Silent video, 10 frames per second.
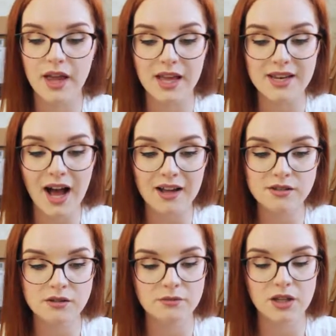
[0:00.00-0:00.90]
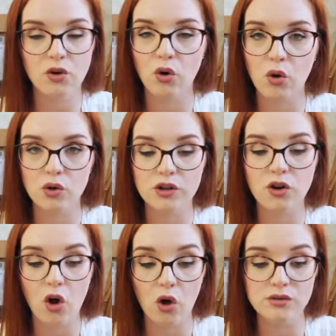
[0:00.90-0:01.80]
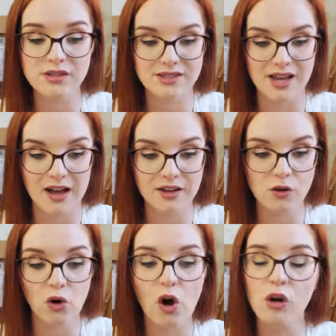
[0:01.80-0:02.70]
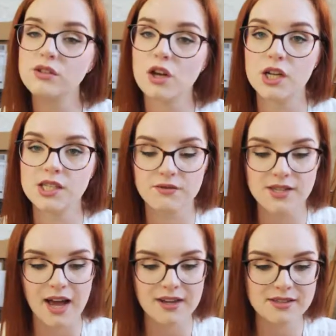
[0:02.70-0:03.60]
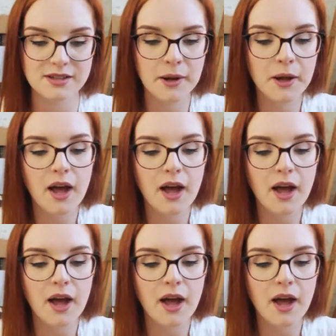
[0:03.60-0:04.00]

it has something called an alt tag or alternative text,